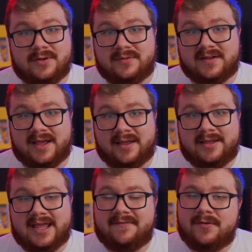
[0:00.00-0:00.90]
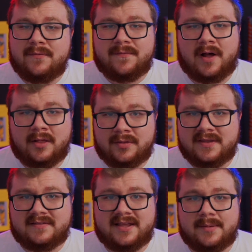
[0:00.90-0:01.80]
you today. If you follow
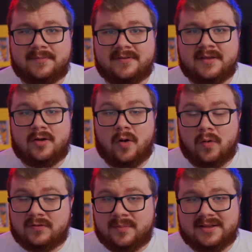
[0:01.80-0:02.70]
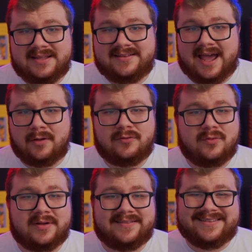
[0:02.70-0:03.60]
these tips, ultimately down
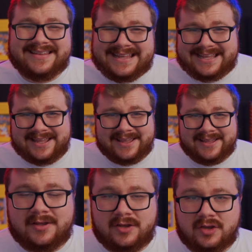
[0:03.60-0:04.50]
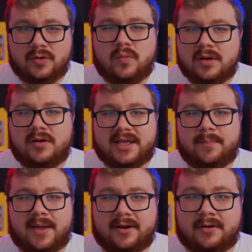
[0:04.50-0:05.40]
to a T, you will get
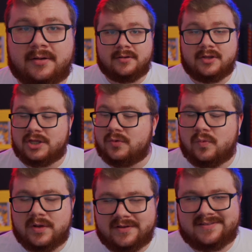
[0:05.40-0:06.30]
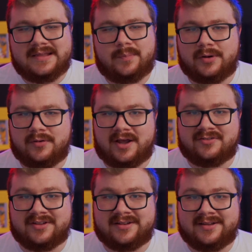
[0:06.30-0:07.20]
better. You will see
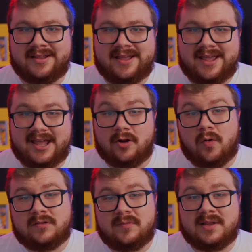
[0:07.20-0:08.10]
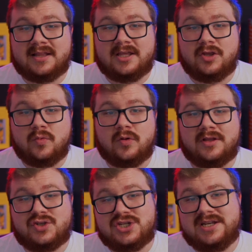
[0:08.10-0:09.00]
progression. And ultimately, you will
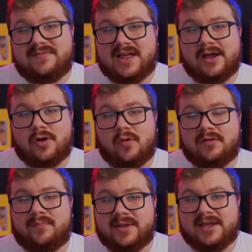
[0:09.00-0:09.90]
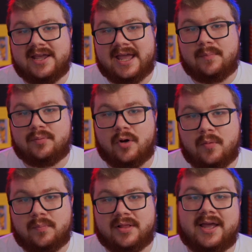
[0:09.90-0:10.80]
achieve that goal of being a pro
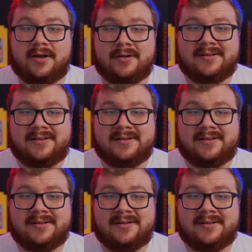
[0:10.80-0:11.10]
player.